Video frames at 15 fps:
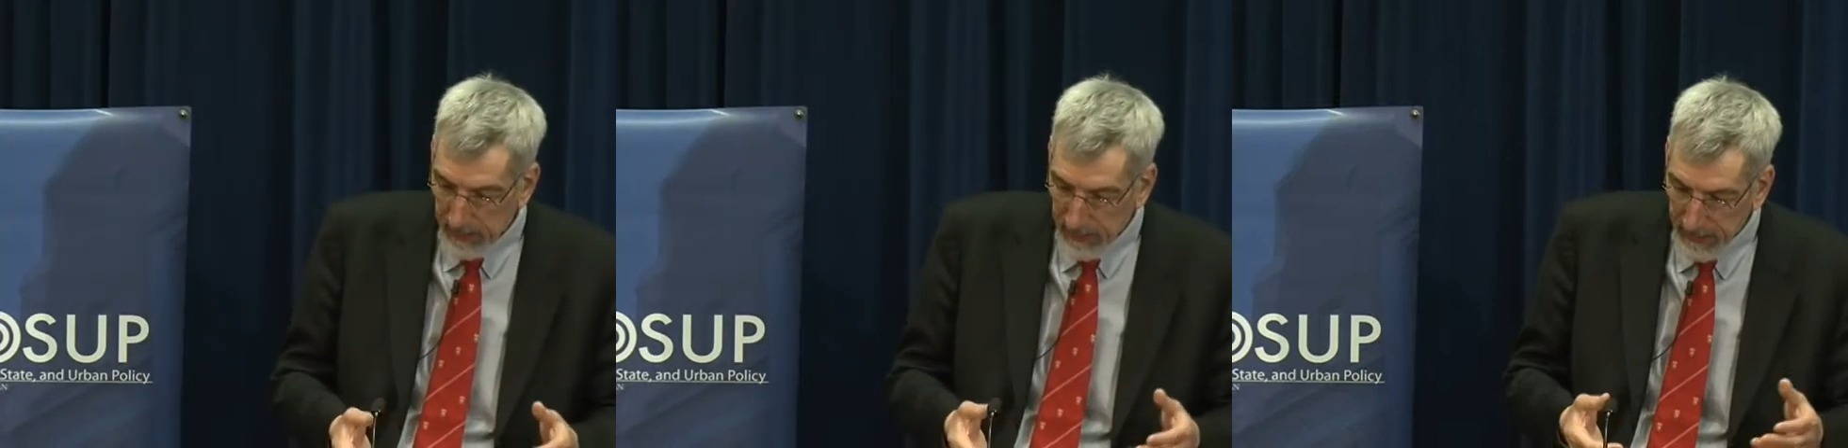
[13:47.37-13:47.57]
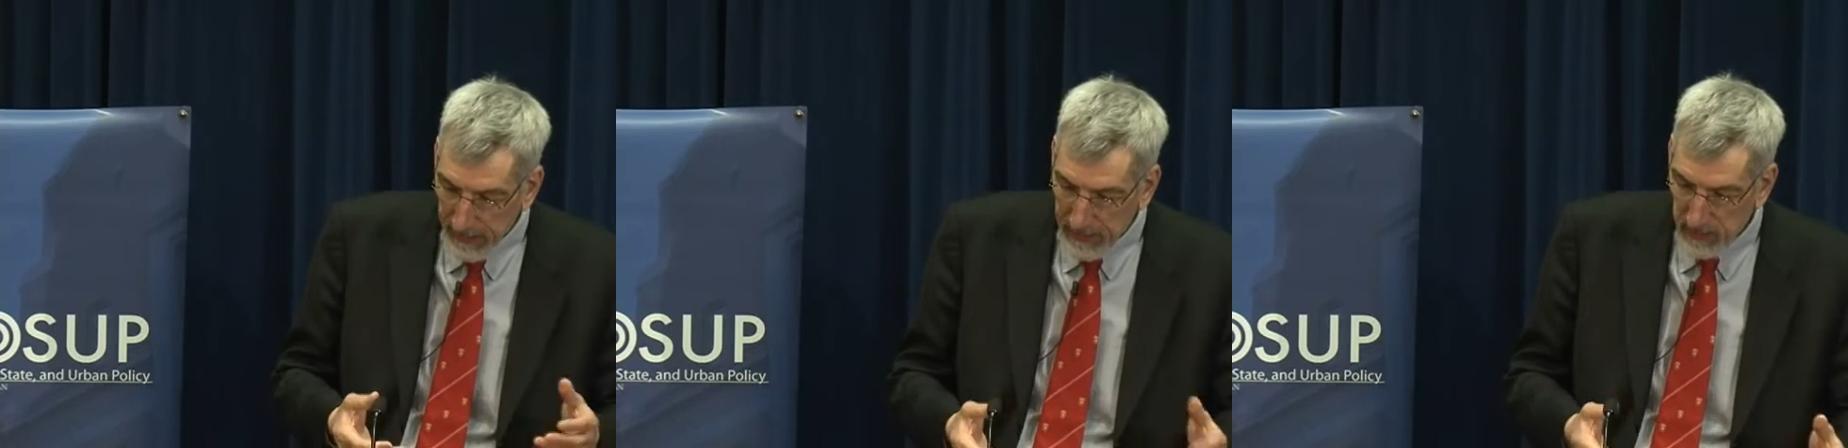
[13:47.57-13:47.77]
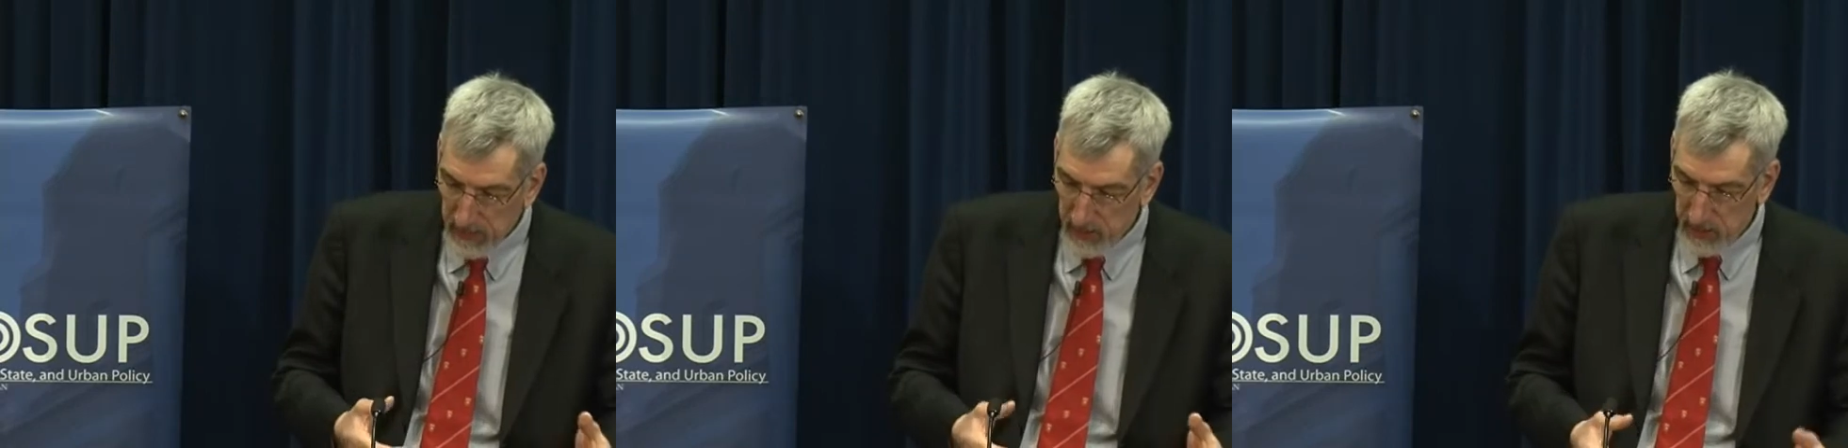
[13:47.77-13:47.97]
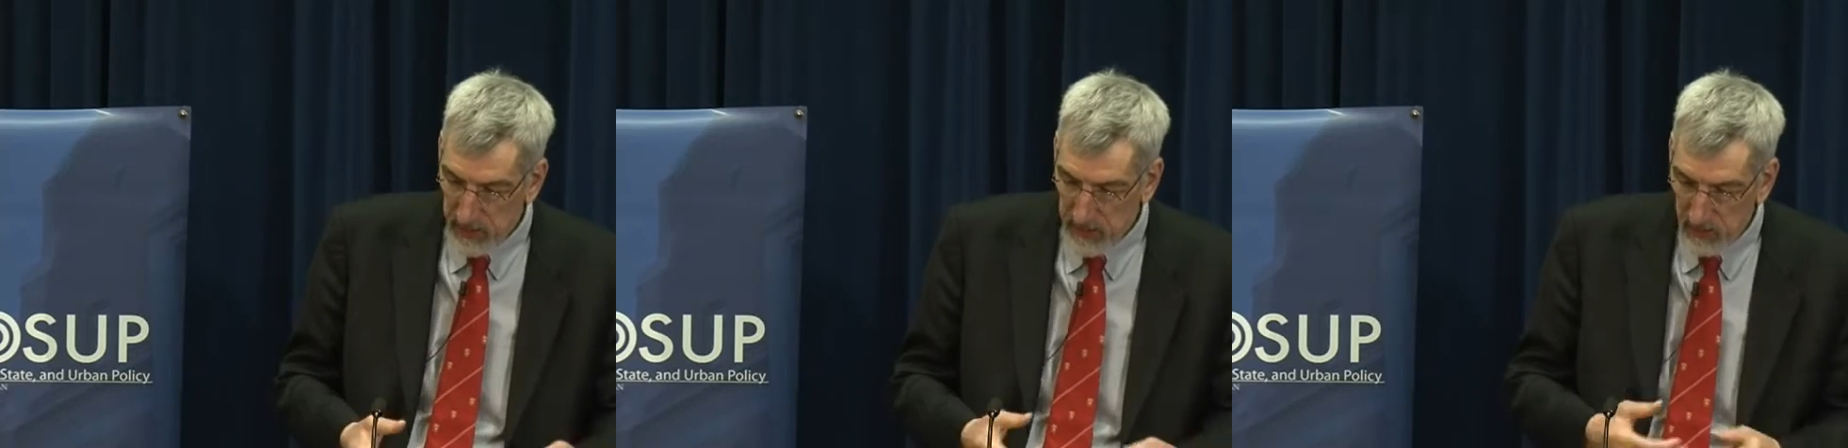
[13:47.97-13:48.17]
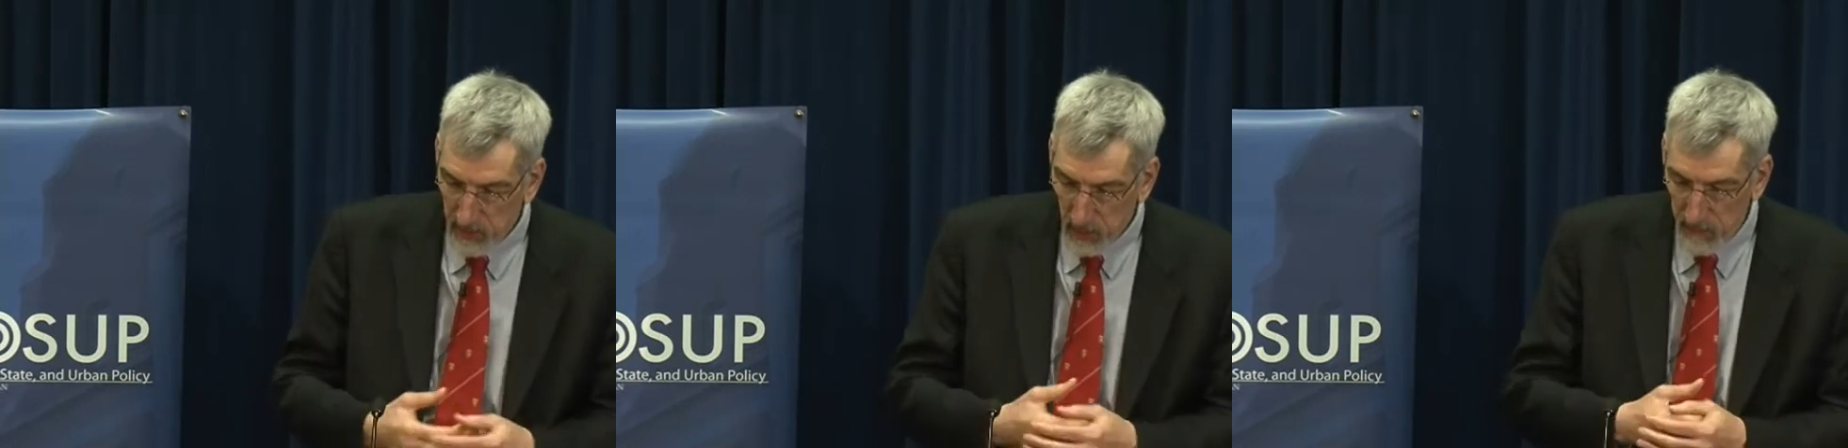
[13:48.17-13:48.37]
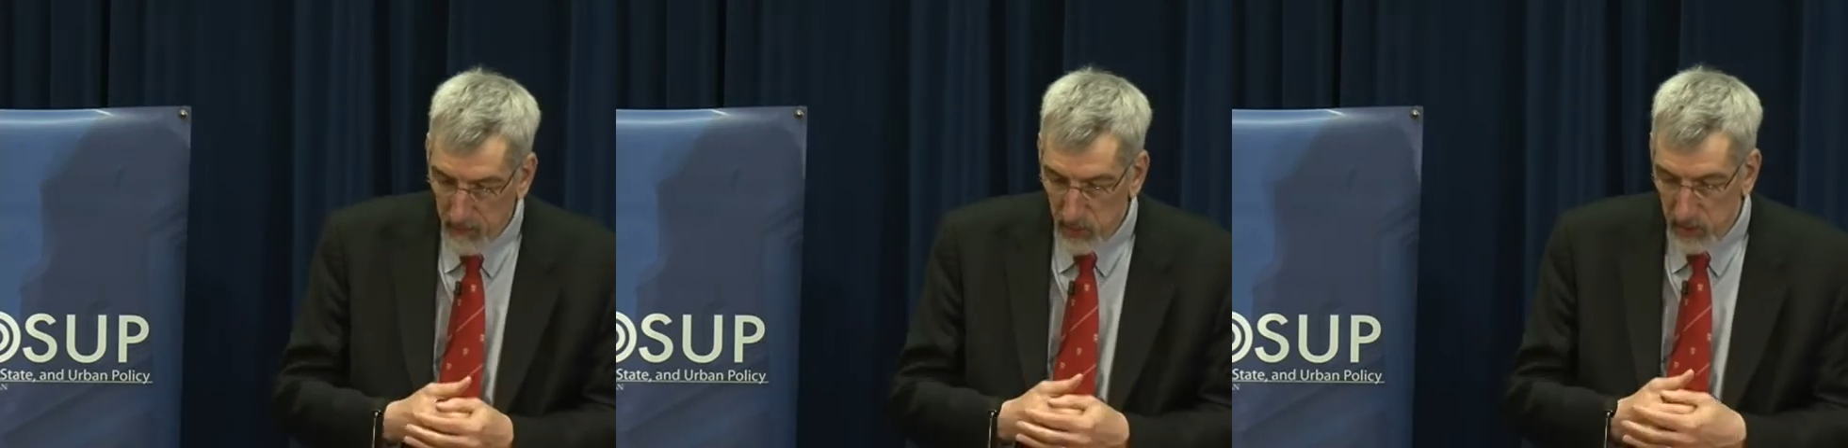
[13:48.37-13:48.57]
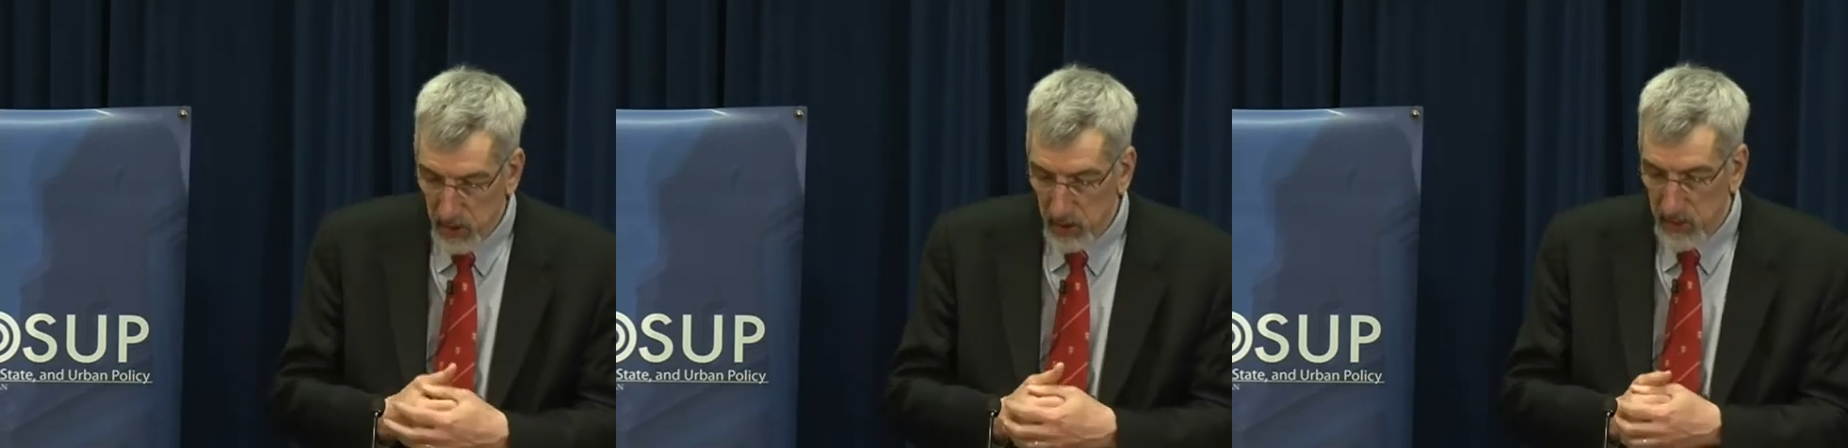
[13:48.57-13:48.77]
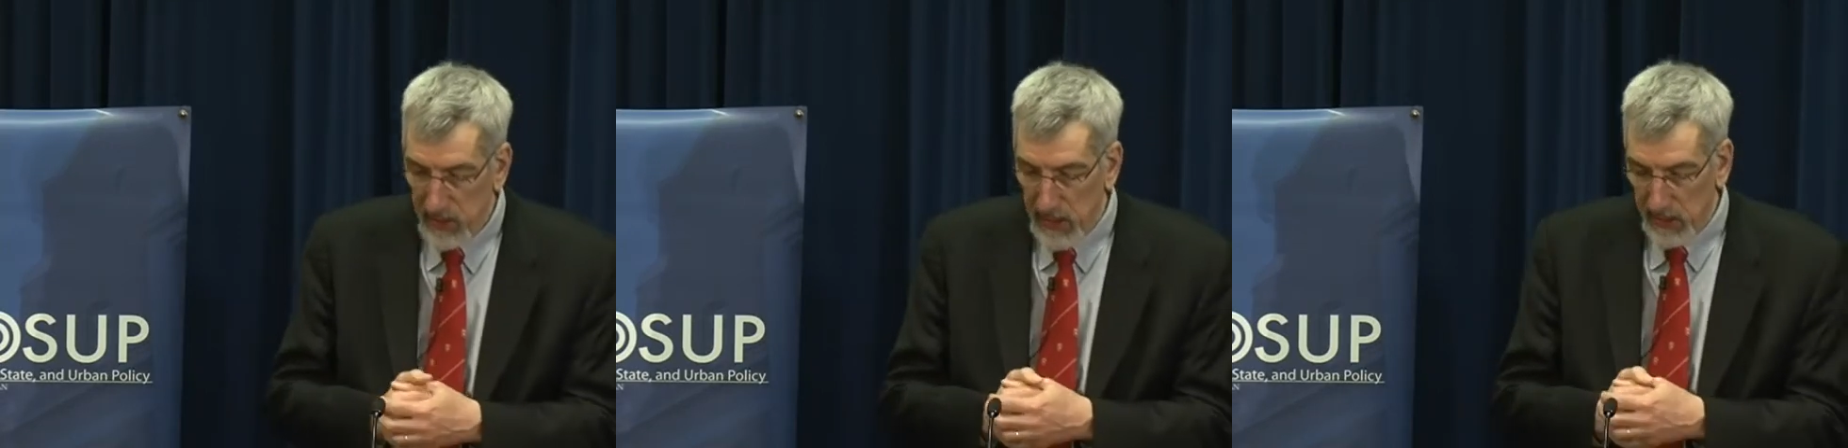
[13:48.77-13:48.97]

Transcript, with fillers: handed things over to the